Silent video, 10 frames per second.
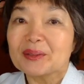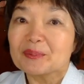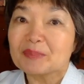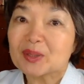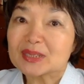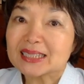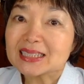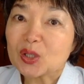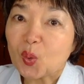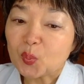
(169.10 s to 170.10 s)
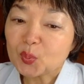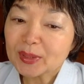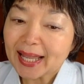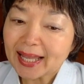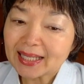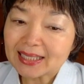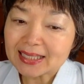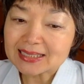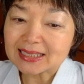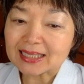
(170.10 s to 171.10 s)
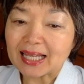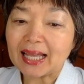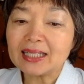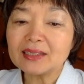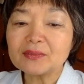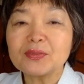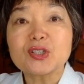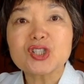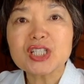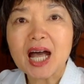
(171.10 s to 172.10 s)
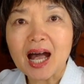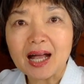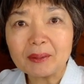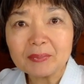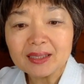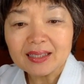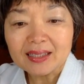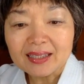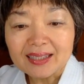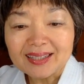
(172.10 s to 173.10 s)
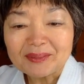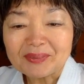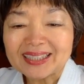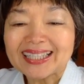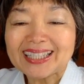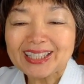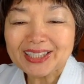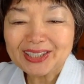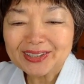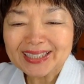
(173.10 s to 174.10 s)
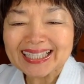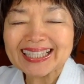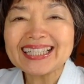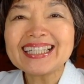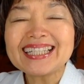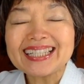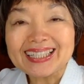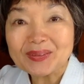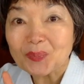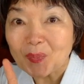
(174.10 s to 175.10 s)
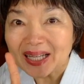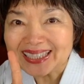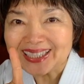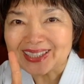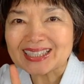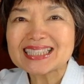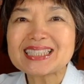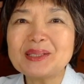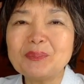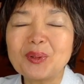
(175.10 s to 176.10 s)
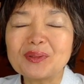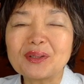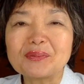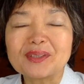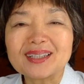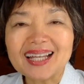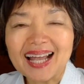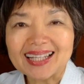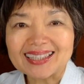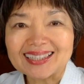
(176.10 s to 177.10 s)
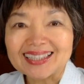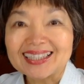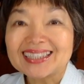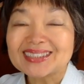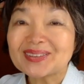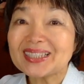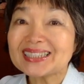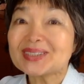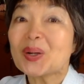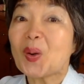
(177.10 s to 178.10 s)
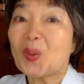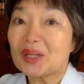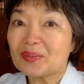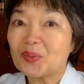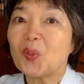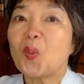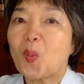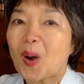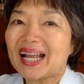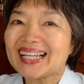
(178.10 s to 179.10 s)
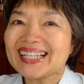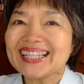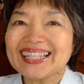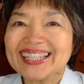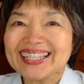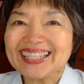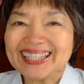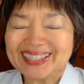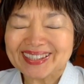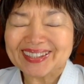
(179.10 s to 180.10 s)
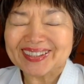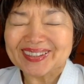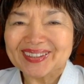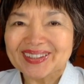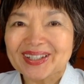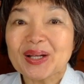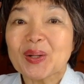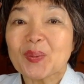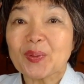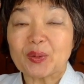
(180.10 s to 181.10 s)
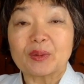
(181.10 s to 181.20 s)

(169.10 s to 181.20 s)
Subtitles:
because this ofuda, it's a kind of charm, but yearly 1 year symbol of the god. So it's only for 1 year. Well,